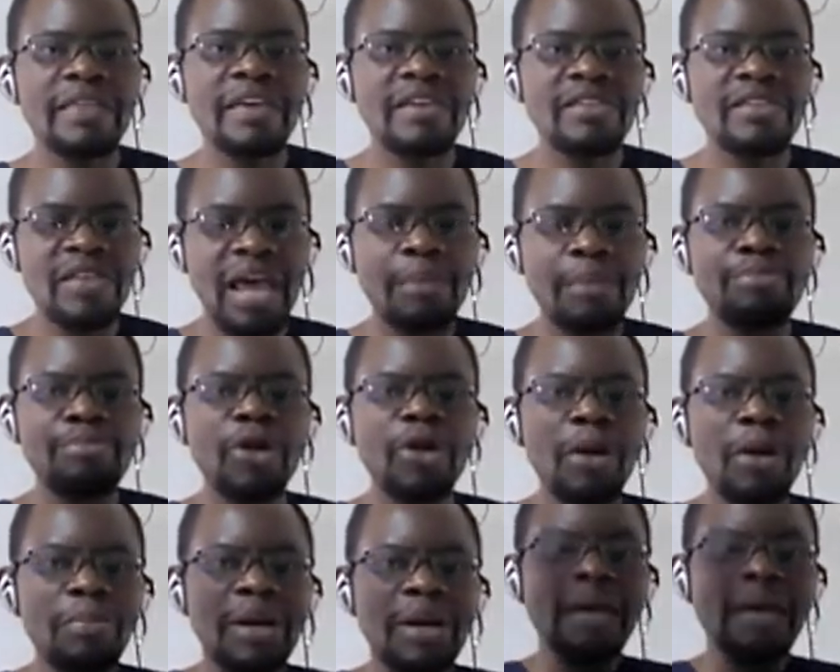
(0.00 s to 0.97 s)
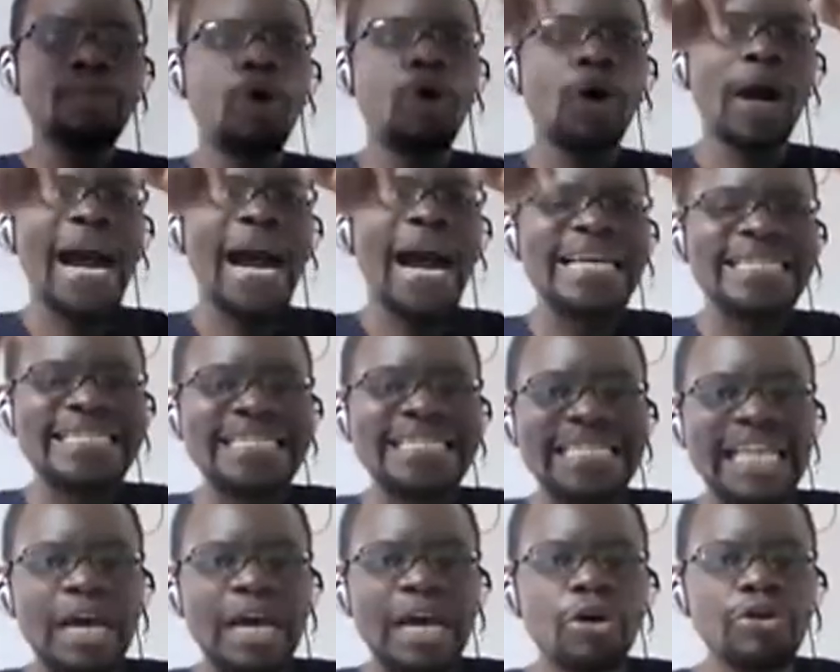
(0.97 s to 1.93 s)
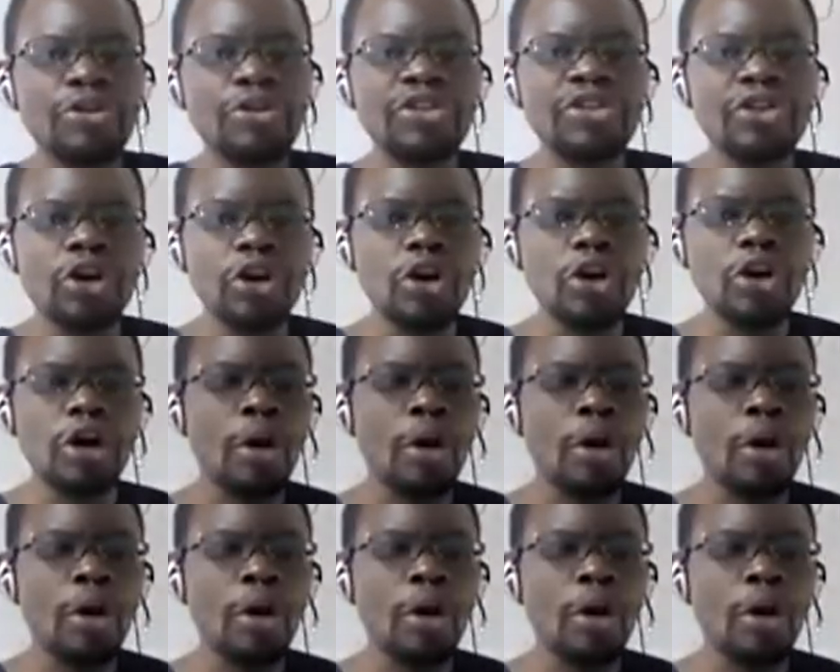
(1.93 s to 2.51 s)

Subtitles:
a problem occurs in the original normal